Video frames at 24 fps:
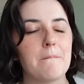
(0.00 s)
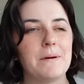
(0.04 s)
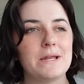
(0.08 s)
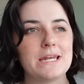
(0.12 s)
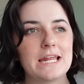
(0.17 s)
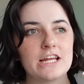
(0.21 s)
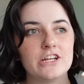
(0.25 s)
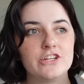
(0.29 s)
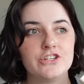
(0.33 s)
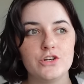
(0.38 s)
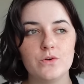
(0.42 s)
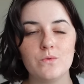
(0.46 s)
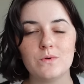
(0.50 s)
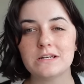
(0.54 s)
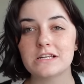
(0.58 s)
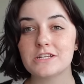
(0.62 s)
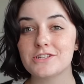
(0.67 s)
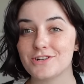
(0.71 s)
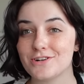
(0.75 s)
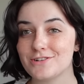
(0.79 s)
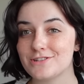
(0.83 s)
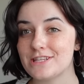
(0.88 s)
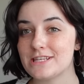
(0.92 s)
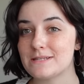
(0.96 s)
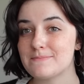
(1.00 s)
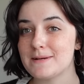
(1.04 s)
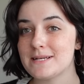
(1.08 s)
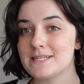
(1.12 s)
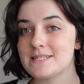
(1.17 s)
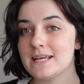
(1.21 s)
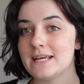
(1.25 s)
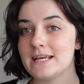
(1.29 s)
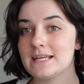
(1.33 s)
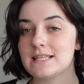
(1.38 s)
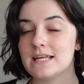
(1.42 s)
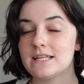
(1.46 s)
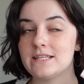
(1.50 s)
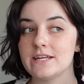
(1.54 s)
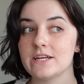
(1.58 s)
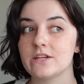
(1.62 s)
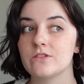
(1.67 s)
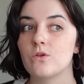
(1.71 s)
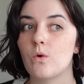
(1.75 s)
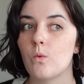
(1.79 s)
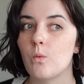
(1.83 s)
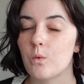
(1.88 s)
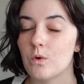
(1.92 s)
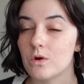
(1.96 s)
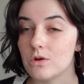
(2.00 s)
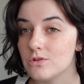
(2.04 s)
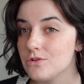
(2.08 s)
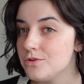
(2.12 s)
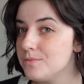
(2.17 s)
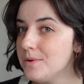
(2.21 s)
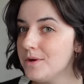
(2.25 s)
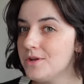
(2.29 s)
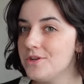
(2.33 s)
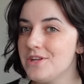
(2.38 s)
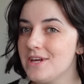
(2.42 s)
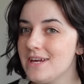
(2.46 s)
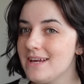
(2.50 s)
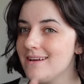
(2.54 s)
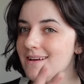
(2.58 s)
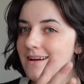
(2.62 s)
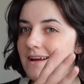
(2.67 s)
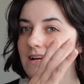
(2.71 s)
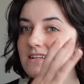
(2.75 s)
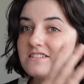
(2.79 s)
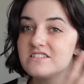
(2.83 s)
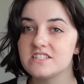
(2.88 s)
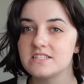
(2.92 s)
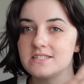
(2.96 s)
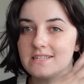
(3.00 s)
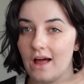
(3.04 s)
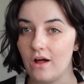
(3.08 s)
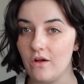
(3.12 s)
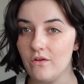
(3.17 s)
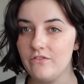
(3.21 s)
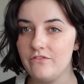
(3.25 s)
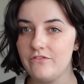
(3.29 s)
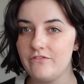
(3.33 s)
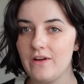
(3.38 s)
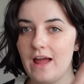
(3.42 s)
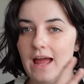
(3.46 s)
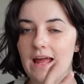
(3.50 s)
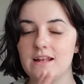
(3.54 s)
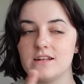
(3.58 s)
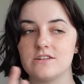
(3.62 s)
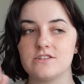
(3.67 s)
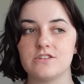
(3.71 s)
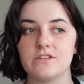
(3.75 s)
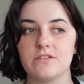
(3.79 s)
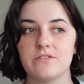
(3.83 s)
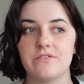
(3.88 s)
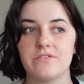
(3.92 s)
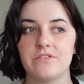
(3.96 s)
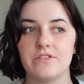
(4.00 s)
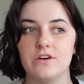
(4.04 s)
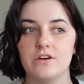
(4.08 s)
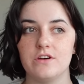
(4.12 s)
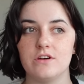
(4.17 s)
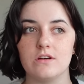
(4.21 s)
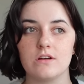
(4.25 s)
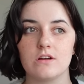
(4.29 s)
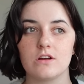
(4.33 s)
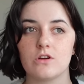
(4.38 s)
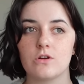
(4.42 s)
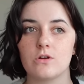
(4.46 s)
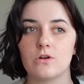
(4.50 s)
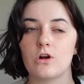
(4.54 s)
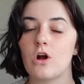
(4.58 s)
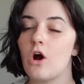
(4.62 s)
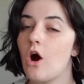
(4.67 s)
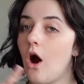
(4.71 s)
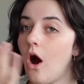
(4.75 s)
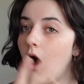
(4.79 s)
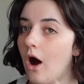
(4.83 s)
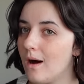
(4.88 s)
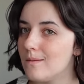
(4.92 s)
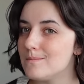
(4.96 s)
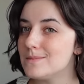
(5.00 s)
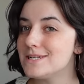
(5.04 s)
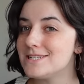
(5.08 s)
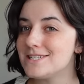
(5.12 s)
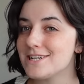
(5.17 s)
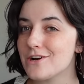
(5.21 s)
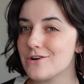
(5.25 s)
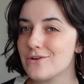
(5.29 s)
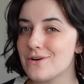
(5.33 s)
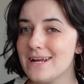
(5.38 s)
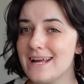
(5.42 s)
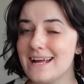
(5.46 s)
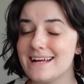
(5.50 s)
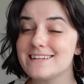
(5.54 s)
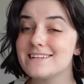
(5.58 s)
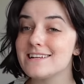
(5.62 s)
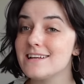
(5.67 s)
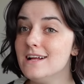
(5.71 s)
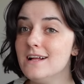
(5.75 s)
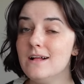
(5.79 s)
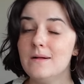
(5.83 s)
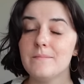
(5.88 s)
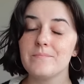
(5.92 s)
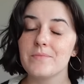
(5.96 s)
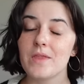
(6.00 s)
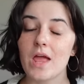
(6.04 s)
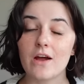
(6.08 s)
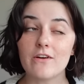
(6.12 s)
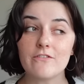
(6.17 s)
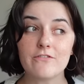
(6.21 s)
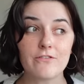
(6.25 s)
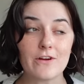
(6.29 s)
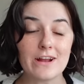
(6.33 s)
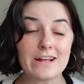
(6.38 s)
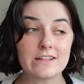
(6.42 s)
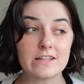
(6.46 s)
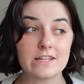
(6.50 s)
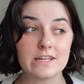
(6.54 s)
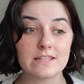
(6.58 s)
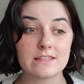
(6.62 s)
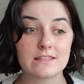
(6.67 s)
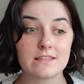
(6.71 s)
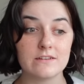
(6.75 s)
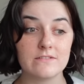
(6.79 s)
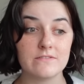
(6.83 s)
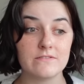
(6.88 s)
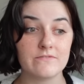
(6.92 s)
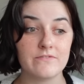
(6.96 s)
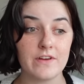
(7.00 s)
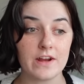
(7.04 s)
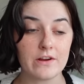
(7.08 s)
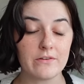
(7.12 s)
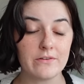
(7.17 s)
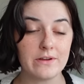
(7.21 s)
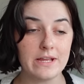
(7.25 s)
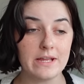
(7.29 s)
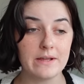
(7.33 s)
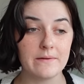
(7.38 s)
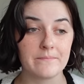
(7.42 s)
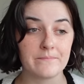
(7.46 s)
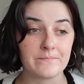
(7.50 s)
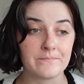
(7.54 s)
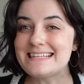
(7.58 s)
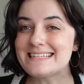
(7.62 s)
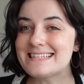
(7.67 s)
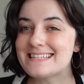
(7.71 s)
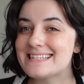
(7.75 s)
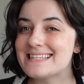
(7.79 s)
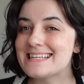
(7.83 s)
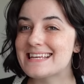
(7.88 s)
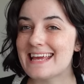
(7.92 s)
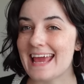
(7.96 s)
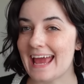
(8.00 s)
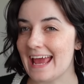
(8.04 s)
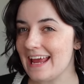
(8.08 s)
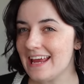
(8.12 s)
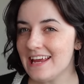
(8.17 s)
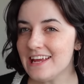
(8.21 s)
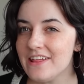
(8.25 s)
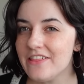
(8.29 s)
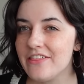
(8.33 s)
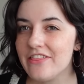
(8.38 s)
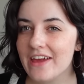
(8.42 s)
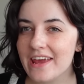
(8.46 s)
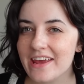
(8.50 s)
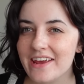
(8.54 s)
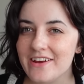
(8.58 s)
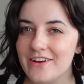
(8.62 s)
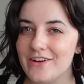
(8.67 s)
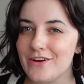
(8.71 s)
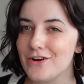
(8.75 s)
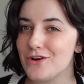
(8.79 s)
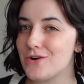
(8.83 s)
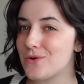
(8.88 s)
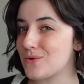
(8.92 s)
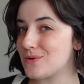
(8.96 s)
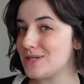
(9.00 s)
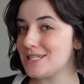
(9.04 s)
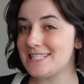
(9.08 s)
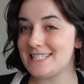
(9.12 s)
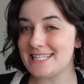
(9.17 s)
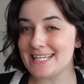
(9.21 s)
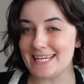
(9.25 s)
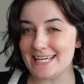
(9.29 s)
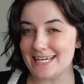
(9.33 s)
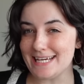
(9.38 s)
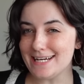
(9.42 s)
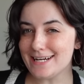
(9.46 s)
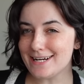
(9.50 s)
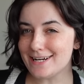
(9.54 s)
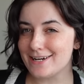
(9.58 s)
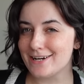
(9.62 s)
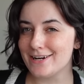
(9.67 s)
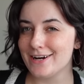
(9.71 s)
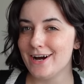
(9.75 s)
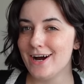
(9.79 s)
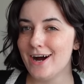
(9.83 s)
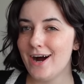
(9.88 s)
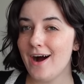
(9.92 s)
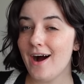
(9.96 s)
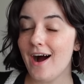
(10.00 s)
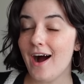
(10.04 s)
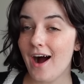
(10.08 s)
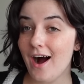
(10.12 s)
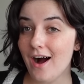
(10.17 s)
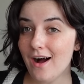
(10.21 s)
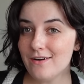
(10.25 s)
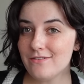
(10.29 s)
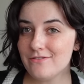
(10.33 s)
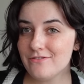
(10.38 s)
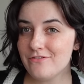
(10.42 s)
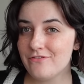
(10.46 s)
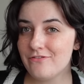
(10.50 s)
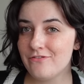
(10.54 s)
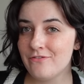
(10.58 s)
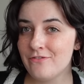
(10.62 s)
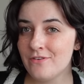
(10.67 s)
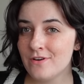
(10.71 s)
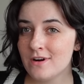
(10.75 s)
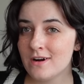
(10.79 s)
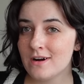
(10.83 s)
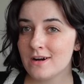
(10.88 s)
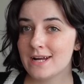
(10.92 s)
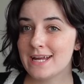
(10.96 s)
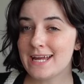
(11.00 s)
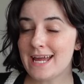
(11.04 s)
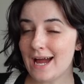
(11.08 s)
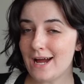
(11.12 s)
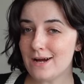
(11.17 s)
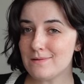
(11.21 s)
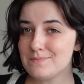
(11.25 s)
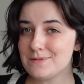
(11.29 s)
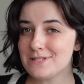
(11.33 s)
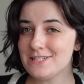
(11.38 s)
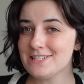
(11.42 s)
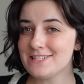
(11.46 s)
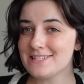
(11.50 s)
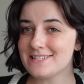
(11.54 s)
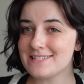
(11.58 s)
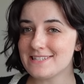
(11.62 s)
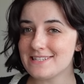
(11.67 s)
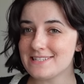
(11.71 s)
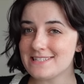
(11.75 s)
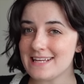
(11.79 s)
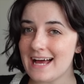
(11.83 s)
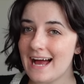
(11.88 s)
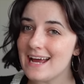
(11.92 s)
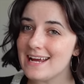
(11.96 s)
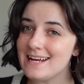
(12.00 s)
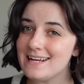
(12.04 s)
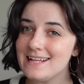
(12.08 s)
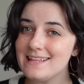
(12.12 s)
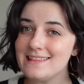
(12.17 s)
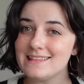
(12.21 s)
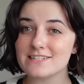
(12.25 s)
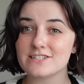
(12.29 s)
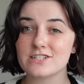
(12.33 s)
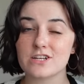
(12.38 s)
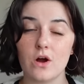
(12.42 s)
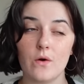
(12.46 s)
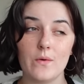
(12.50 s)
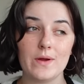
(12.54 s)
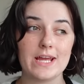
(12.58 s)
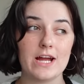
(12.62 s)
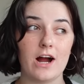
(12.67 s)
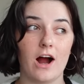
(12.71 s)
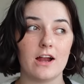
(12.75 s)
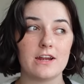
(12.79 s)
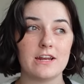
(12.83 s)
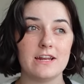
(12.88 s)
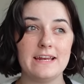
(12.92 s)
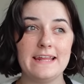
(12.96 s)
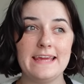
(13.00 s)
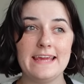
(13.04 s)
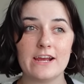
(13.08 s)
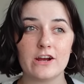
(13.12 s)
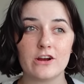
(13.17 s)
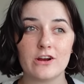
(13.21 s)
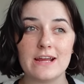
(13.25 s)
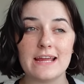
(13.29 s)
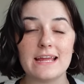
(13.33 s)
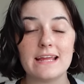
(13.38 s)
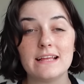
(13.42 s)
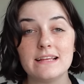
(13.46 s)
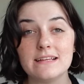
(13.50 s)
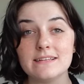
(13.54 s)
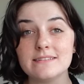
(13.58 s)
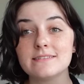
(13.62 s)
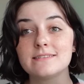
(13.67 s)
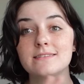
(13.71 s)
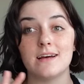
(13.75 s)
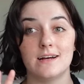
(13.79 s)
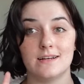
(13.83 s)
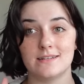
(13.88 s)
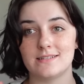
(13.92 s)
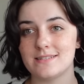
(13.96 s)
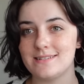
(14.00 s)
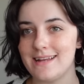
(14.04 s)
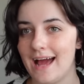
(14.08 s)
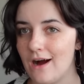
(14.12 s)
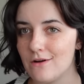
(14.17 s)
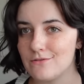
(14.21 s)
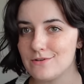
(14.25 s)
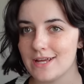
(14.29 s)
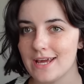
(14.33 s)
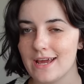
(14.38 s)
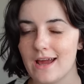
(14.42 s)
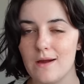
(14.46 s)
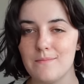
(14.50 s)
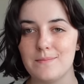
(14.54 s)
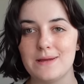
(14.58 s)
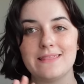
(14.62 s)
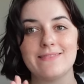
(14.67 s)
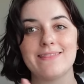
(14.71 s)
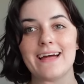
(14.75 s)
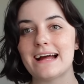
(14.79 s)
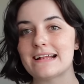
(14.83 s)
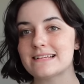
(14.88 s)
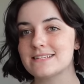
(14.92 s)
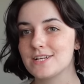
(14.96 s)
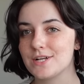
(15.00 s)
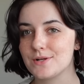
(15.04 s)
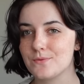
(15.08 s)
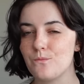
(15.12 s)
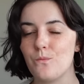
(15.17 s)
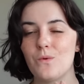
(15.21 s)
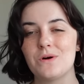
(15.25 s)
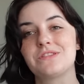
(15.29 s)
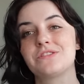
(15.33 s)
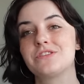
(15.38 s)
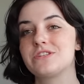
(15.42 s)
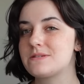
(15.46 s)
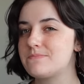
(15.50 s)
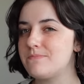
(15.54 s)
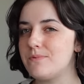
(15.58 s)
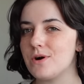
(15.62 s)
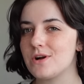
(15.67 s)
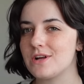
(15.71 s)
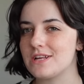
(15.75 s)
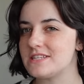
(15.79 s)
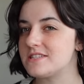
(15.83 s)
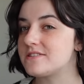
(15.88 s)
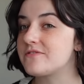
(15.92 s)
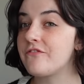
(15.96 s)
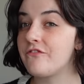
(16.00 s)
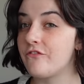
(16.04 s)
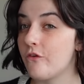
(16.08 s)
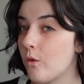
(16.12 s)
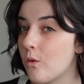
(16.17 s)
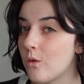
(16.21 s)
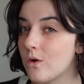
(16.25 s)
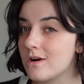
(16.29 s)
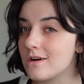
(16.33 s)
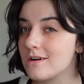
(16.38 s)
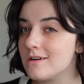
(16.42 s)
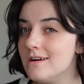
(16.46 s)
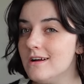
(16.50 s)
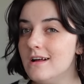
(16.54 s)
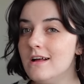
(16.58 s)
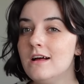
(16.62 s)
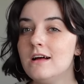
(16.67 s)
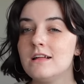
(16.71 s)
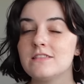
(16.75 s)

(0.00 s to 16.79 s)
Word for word: But I do want to start this by saying that, like, the world building itself and the commentary and, frankly, the very scathing critique of capitalist society that's going on in here is astounding. I mean, that's what this book is for.